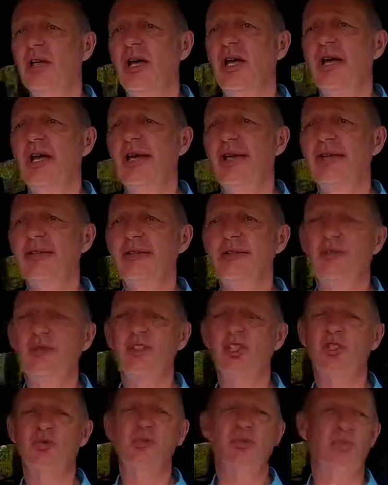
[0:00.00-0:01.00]
and I've
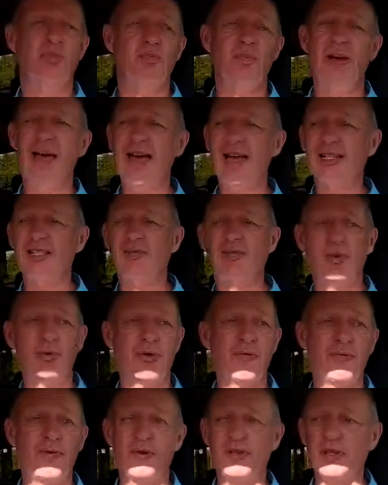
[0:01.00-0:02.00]
just had to put my
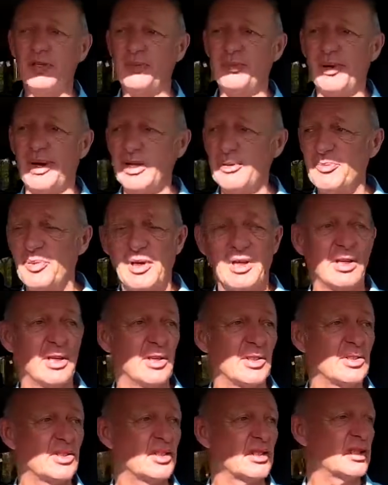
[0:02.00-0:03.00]
foot on the brake,
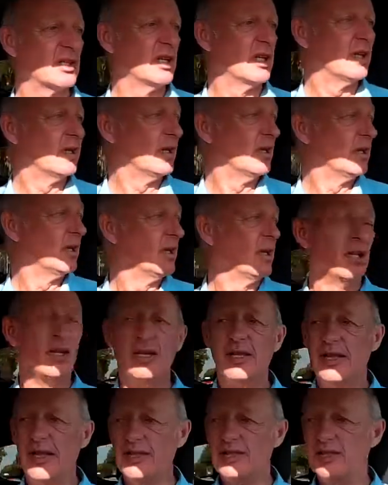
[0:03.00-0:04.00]
because
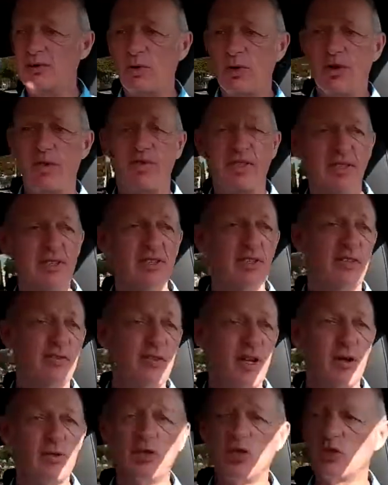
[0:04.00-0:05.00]
that's one of the things I've
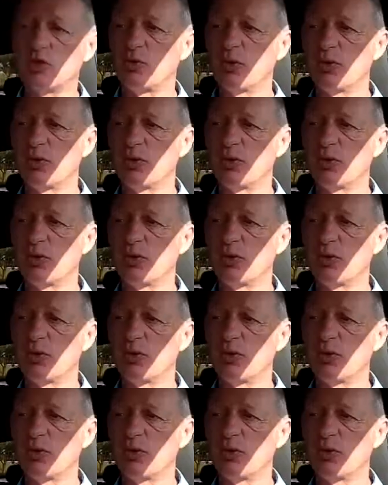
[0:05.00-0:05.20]
noticed